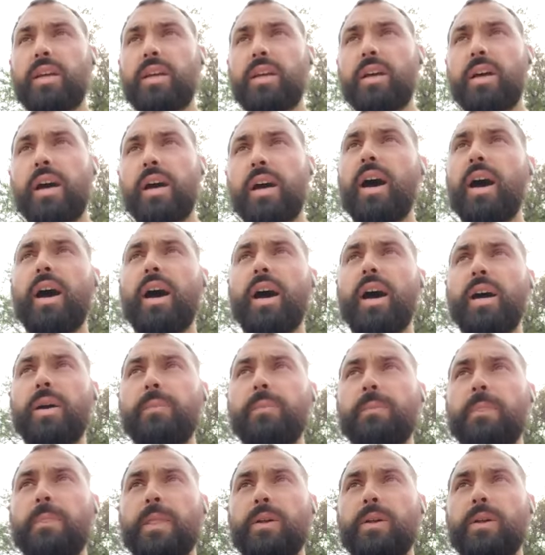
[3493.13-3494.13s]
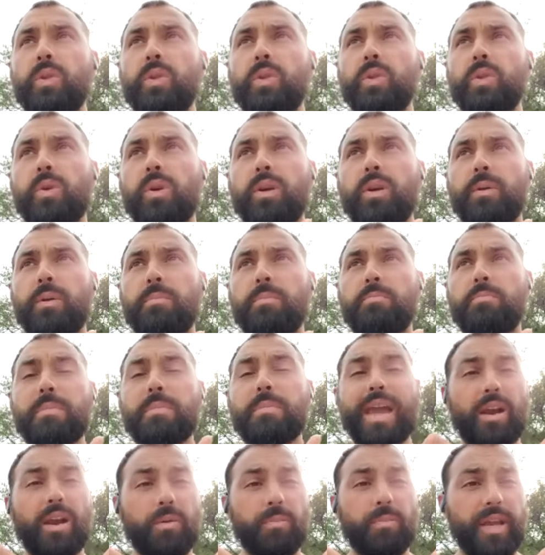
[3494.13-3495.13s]
Laura may
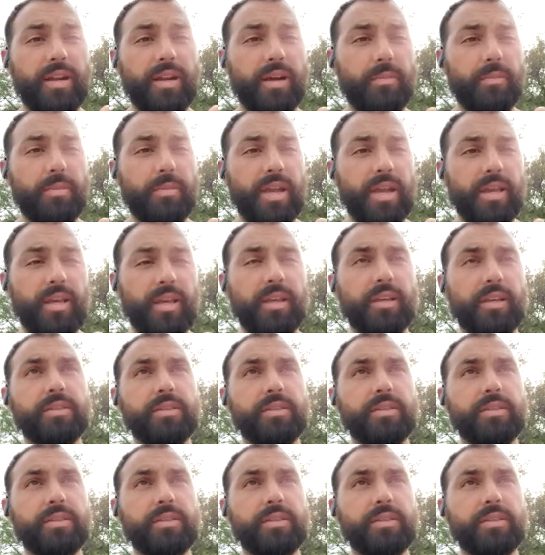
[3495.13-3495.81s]
or may not make it.